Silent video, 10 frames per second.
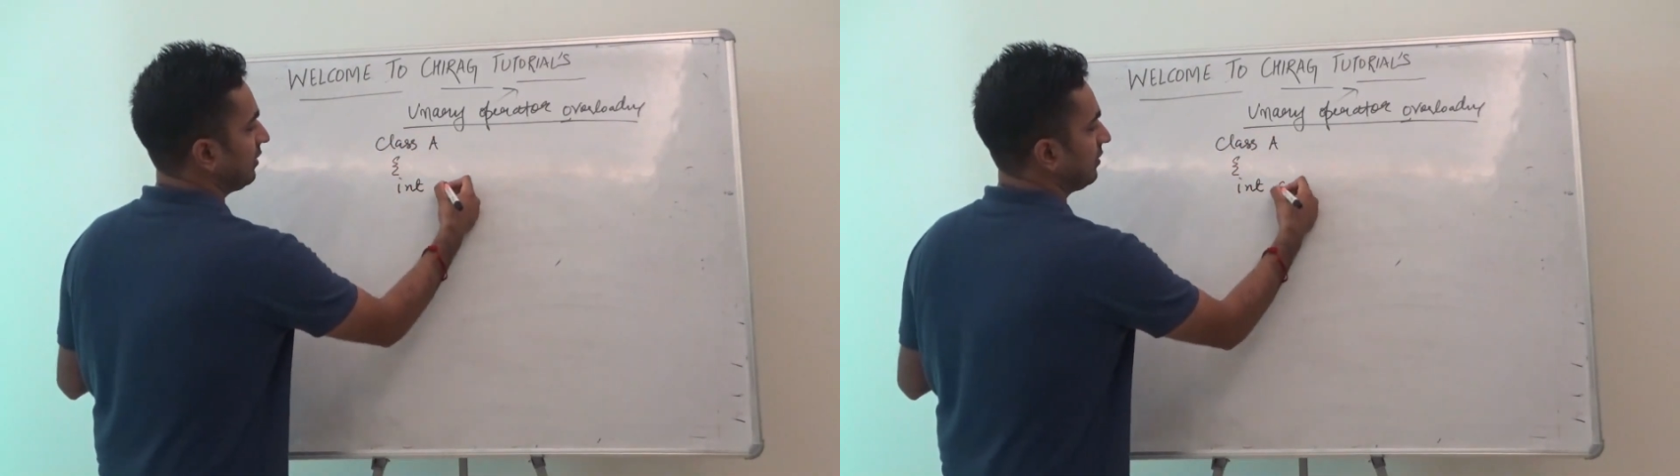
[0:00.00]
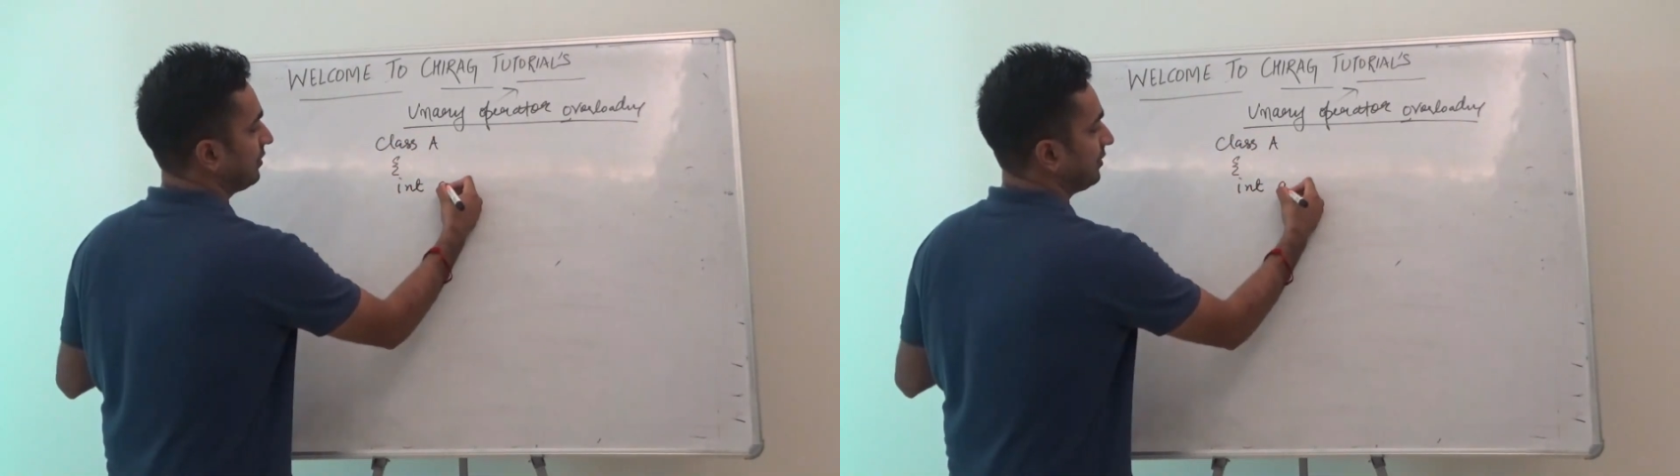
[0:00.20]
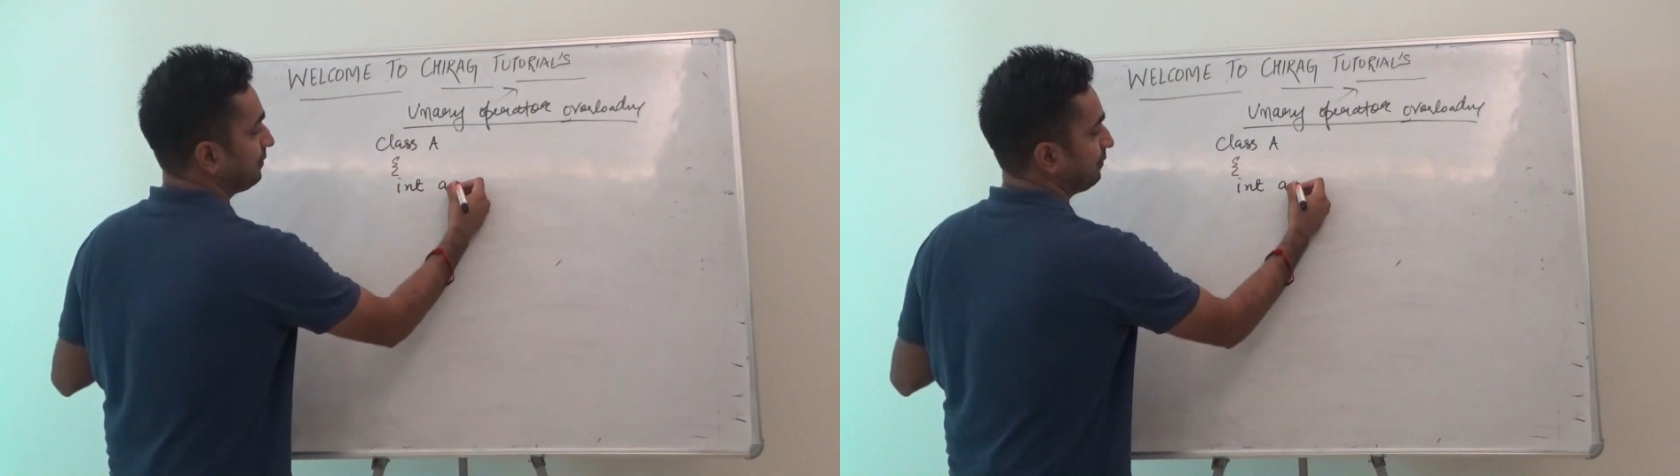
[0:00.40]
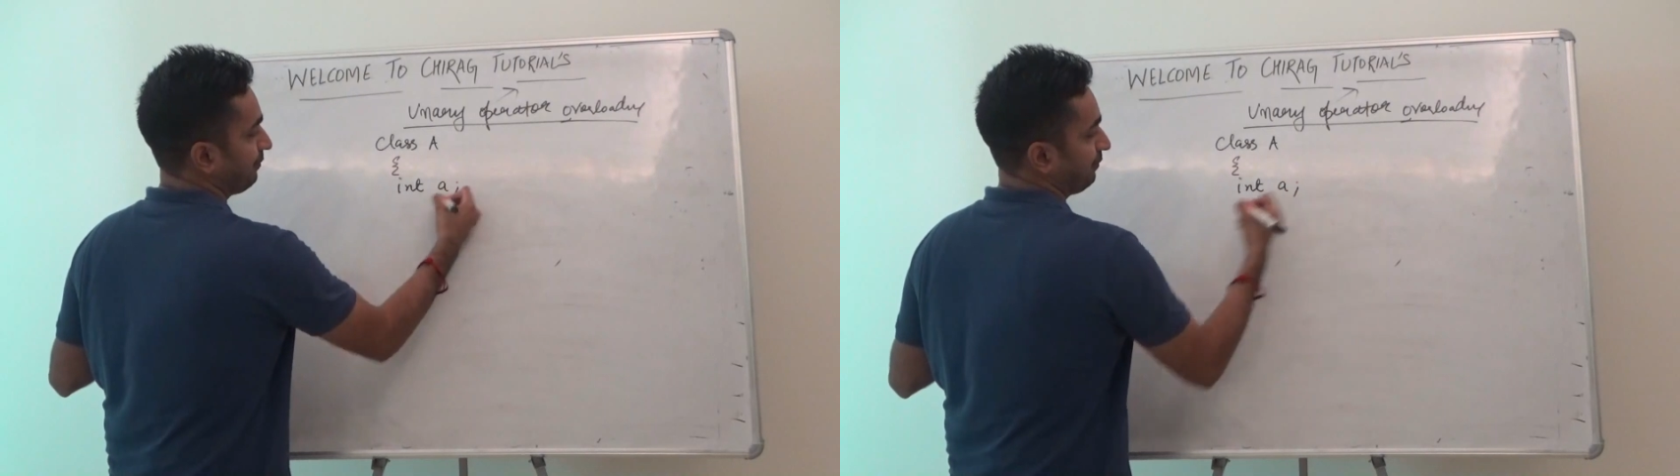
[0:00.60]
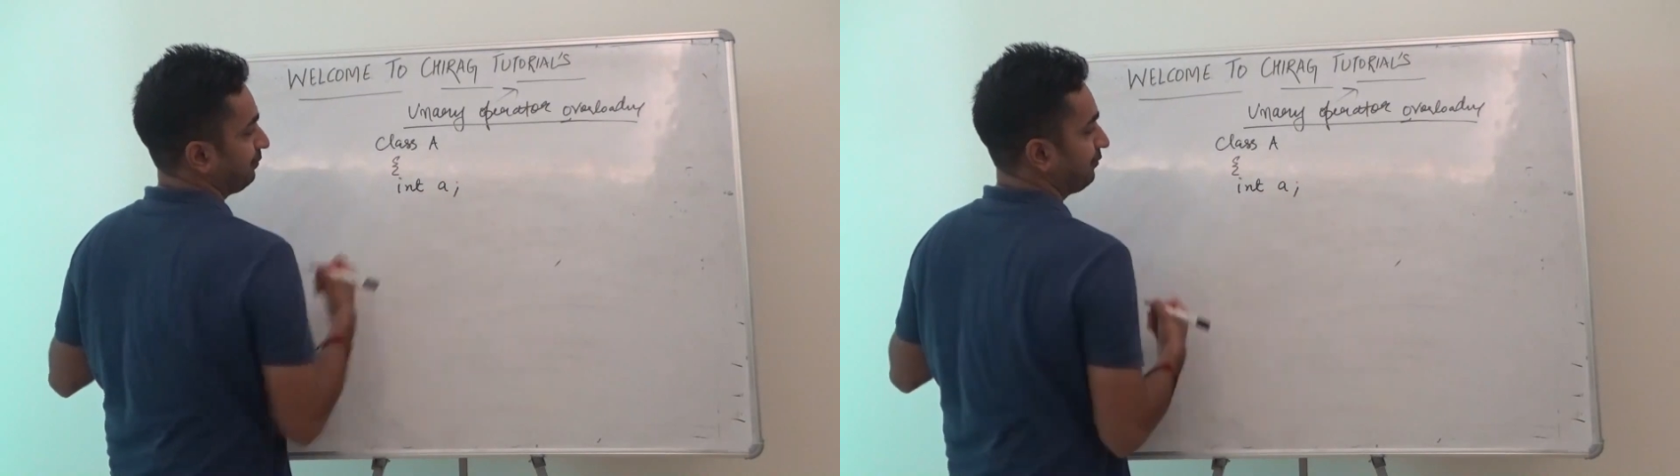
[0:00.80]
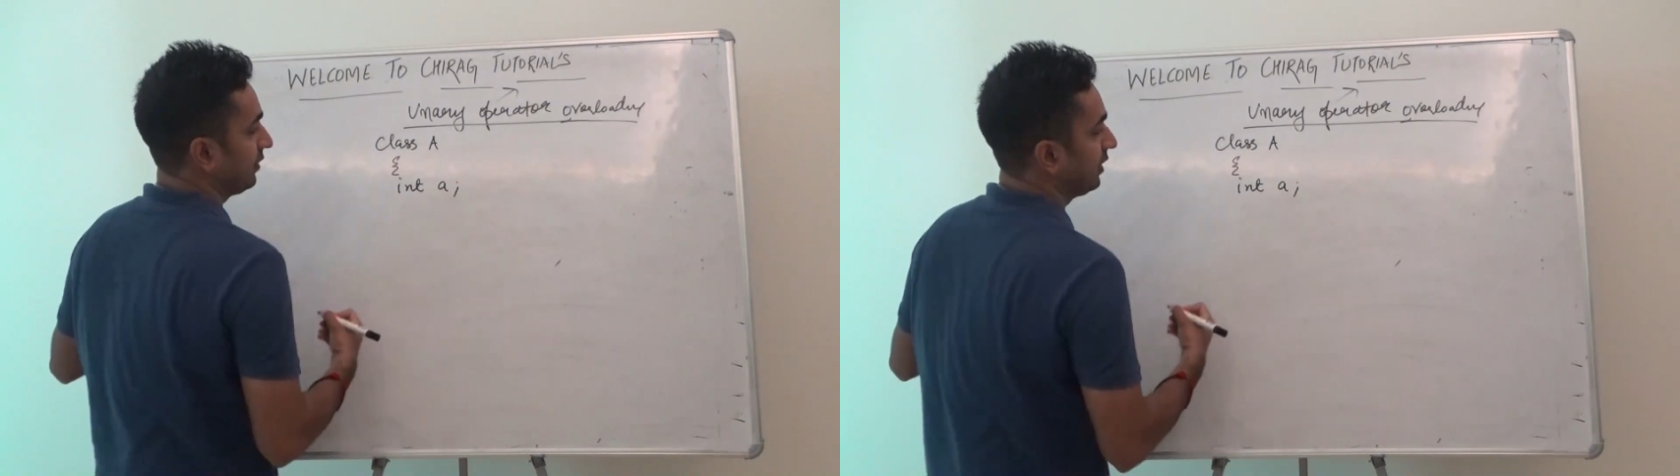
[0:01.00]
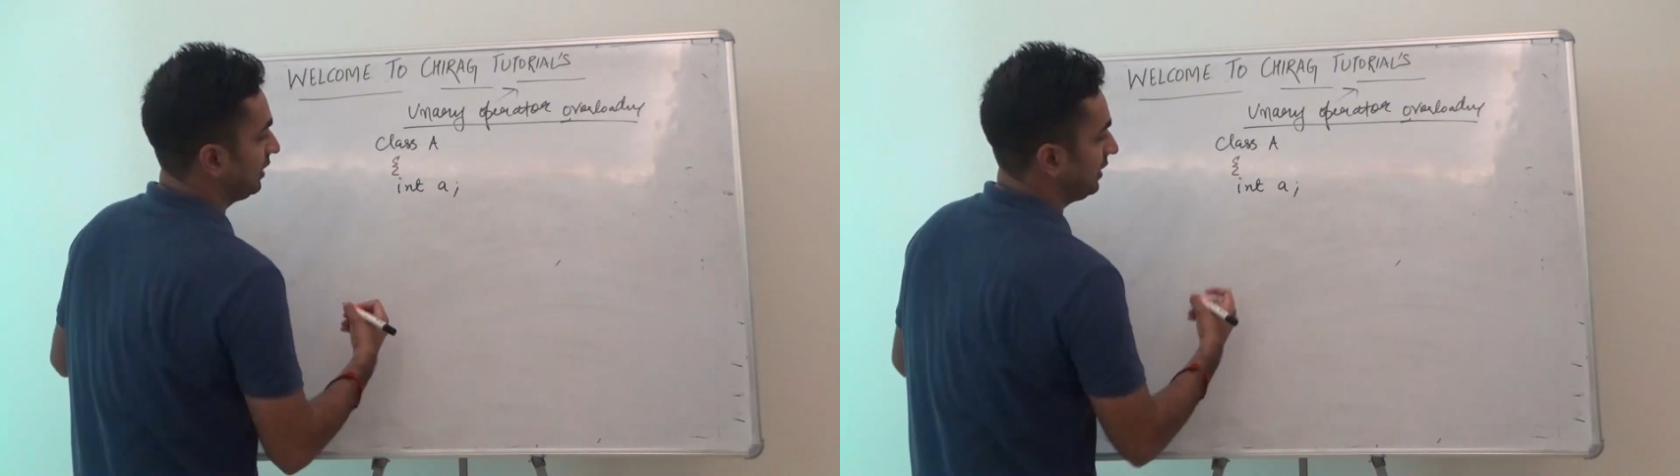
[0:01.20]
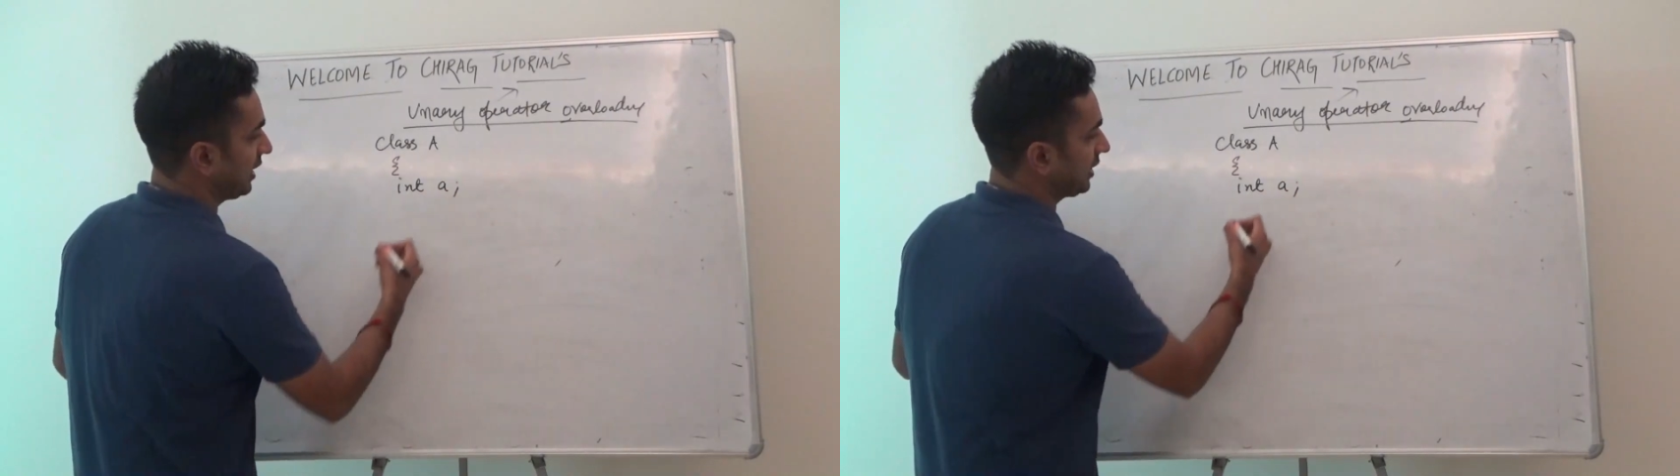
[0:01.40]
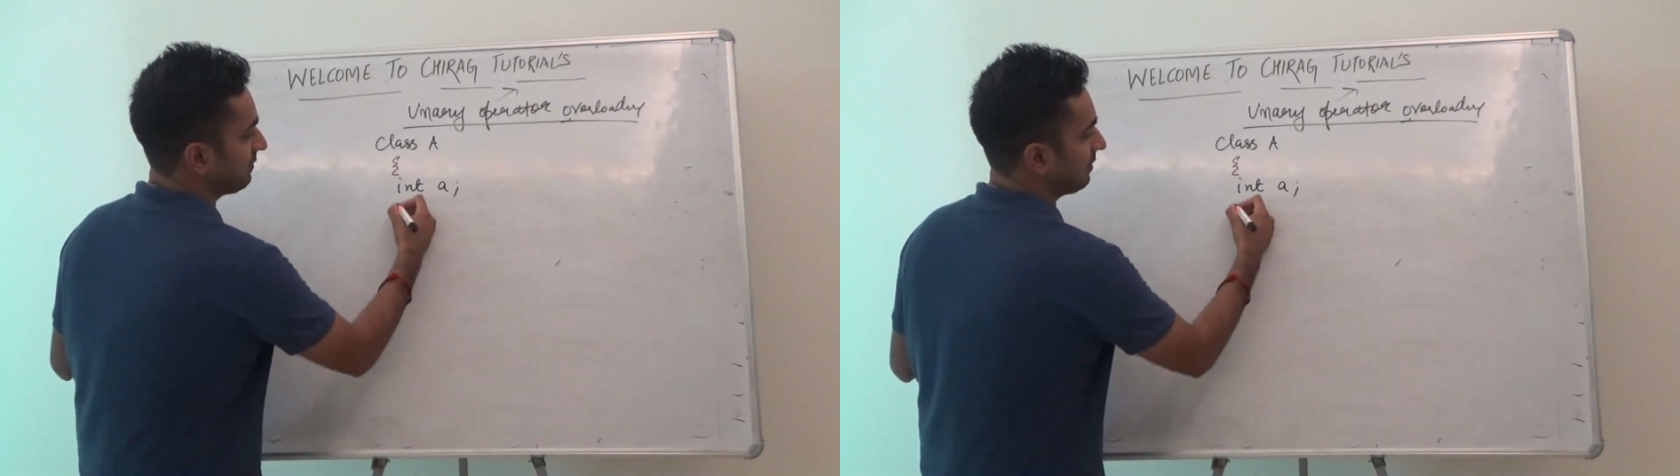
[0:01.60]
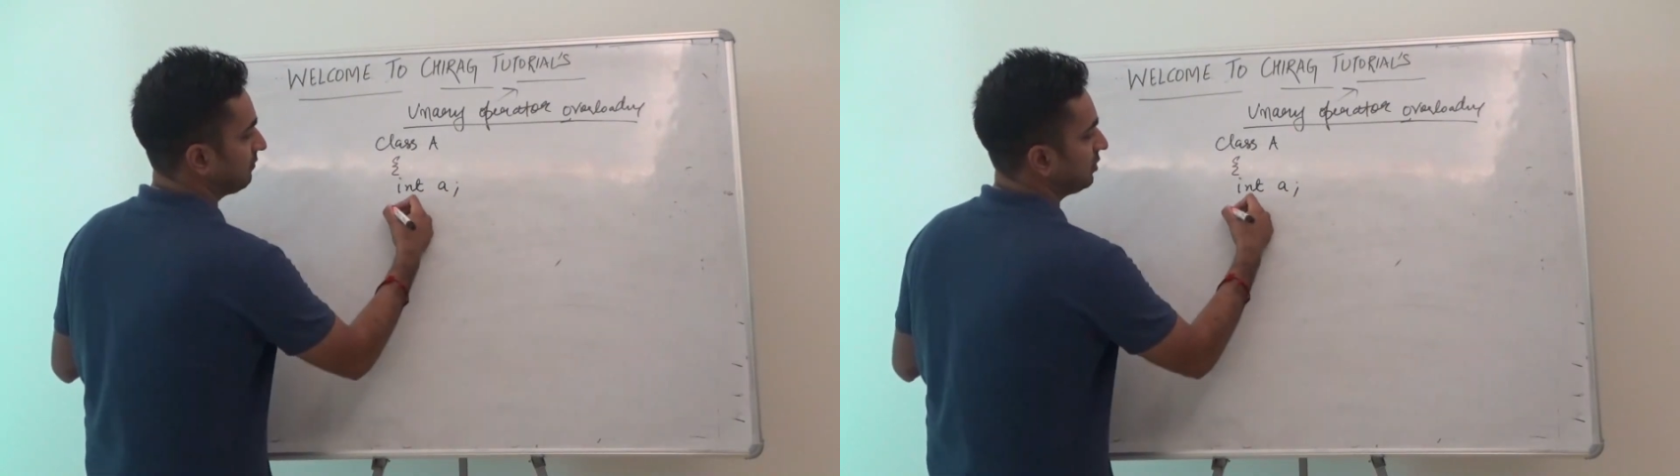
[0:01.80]
a data
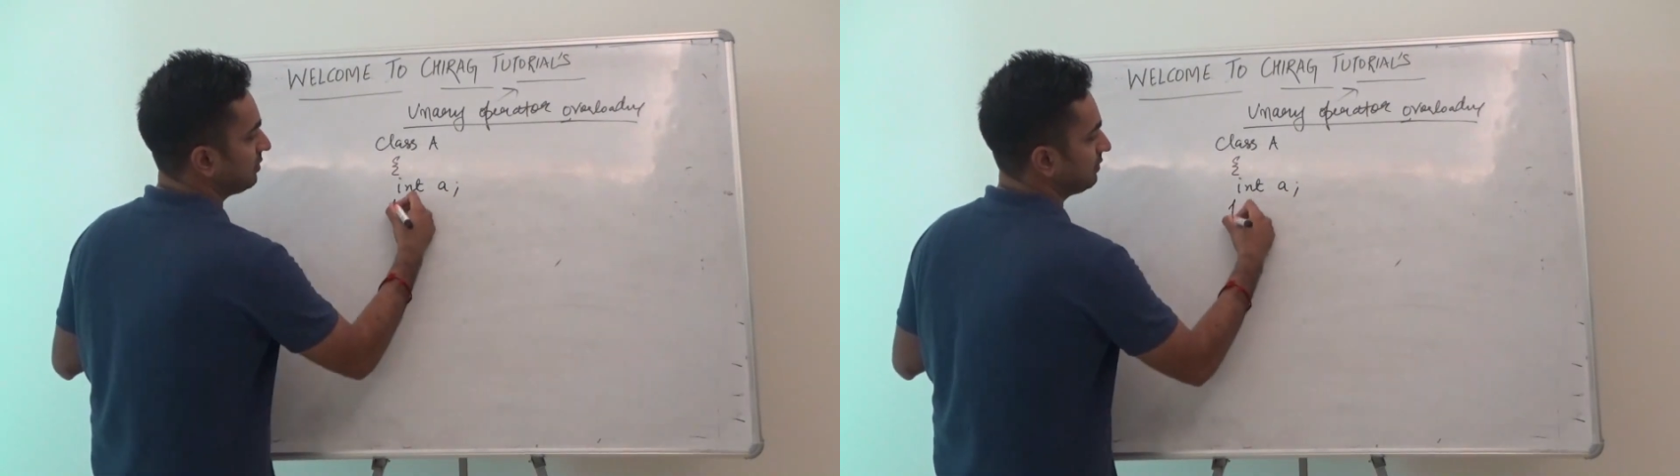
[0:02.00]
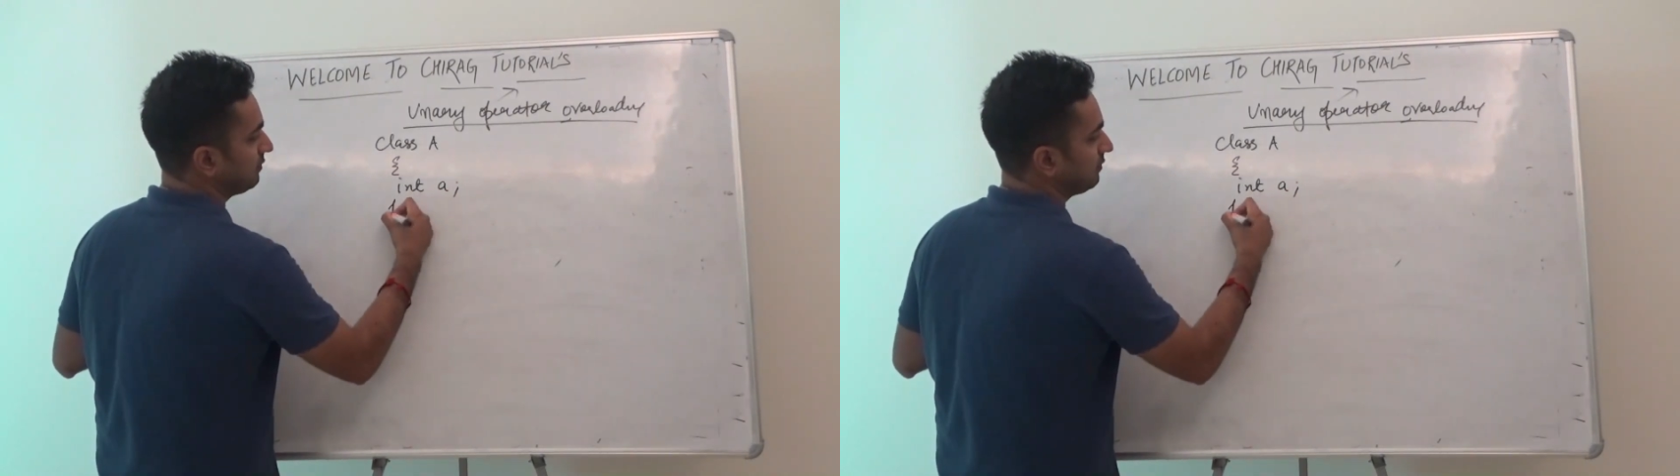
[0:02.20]
member